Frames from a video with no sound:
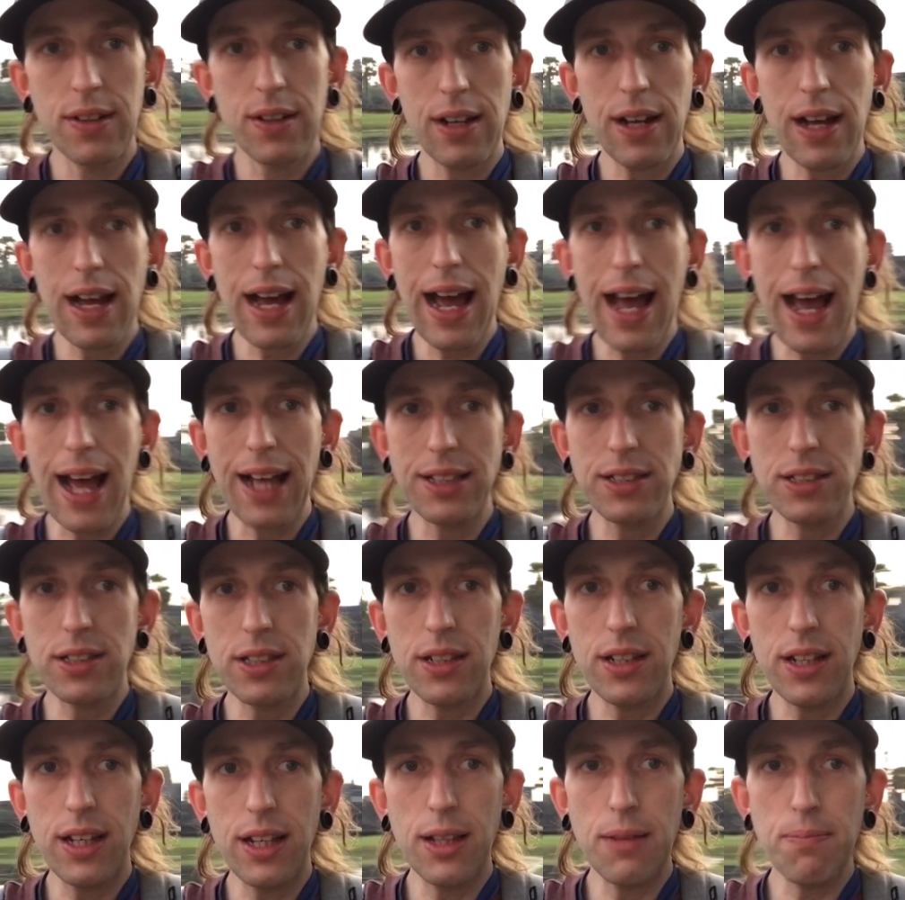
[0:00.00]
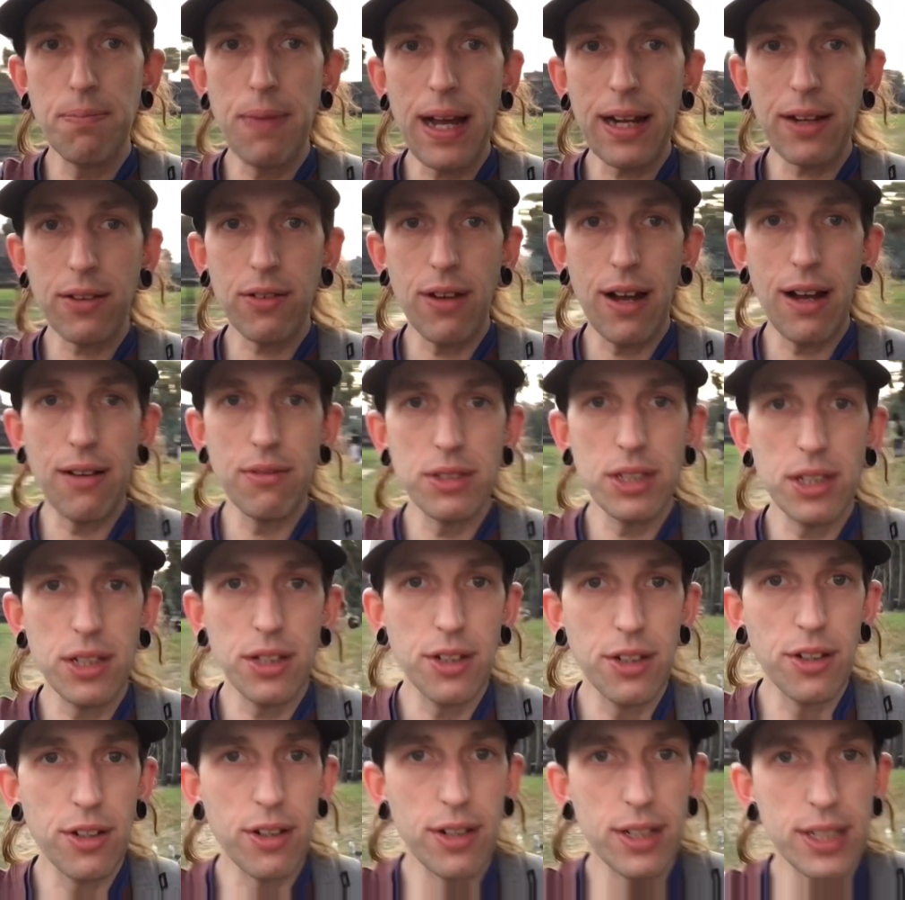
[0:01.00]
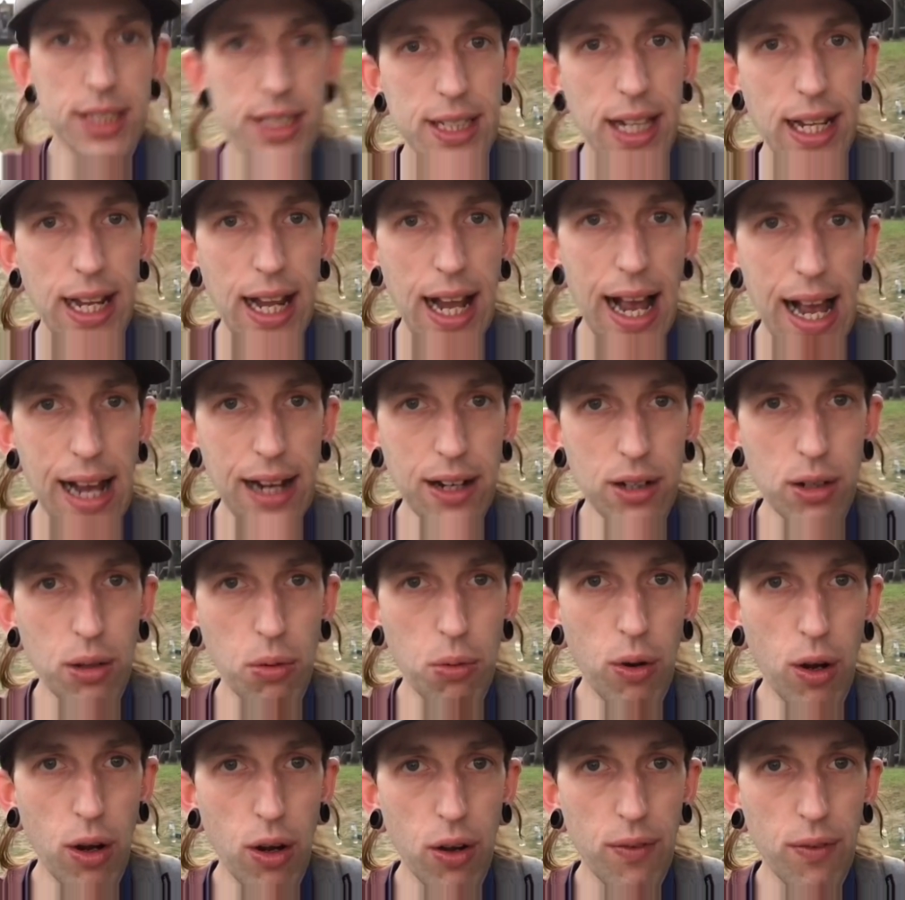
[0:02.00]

And in the background, you can see Angkor Wat.